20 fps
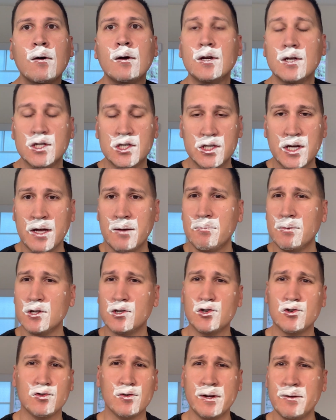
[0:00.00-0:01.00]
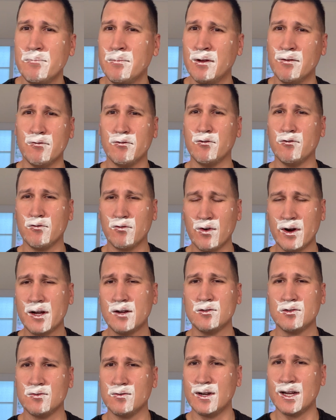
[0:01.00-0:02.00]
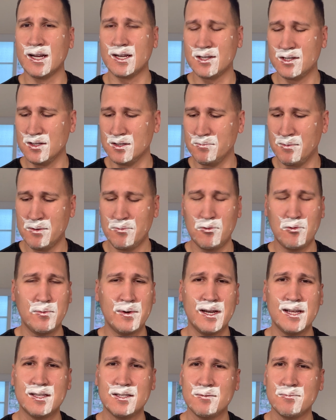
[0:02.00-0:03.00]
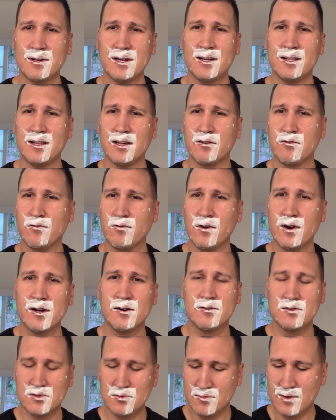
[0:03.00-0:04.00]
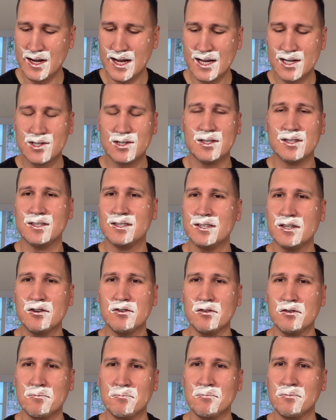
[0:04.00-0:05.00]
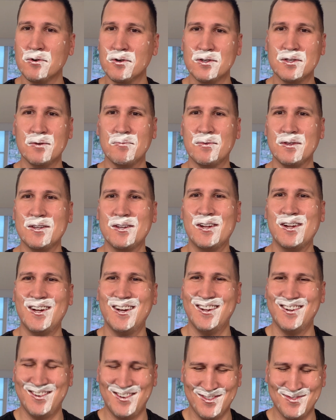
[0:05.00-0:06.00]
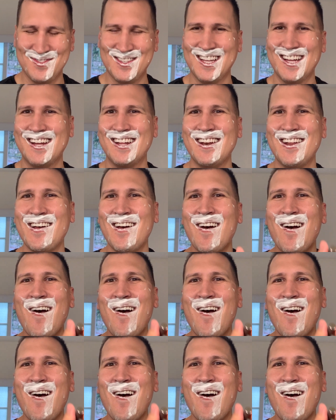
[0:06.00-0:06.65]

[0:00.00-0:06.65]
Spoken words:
shape a treatment for fragrance reactions. Maybe we need some kind of like fragrance reaction serum or something, you know what I'm saying?